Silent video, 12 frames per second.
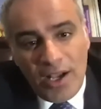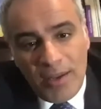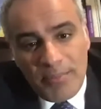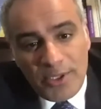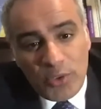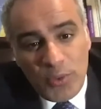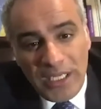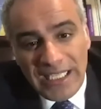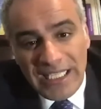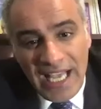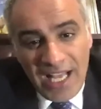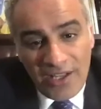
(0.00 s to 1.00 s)

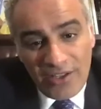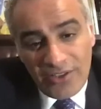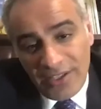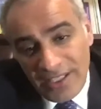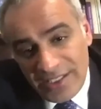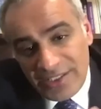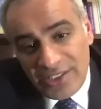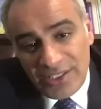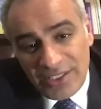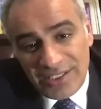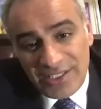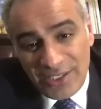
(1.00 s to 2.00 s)
between health,
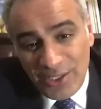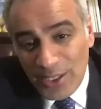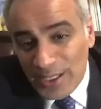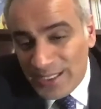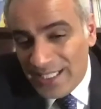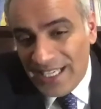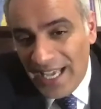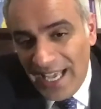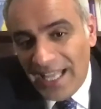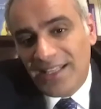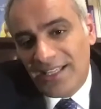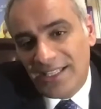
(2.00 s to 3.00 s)
security,
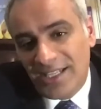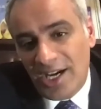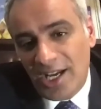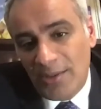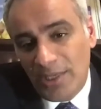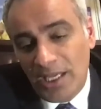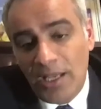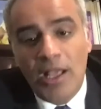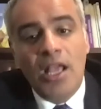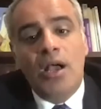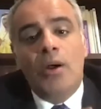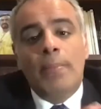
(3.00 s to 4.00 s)
and the economy.
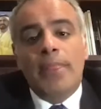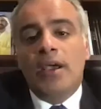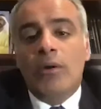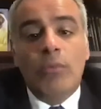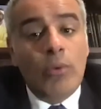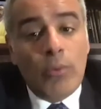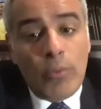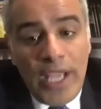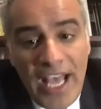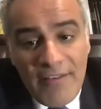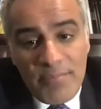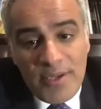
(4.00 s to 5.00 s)
We
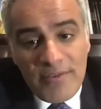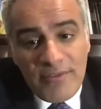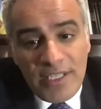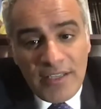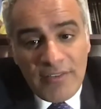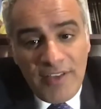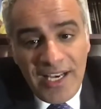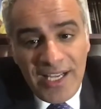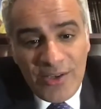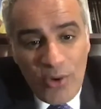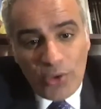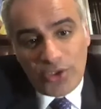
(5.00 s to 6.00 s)
have been very
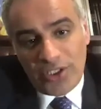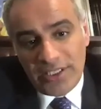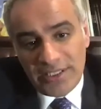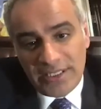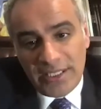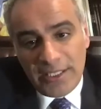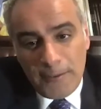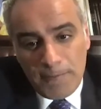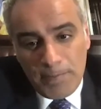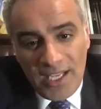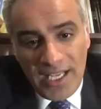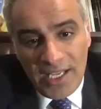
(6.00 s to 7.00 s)
cautious
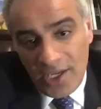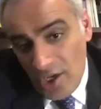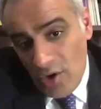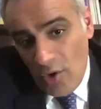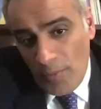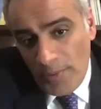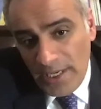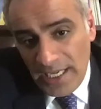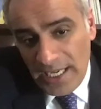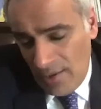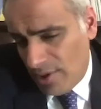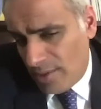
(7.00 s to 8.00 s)

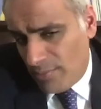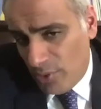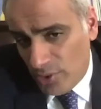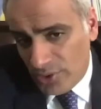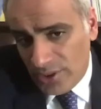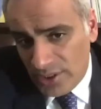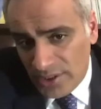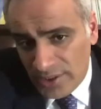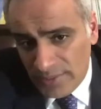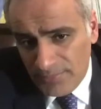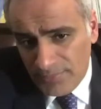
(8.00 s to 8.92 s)
reopening our borders,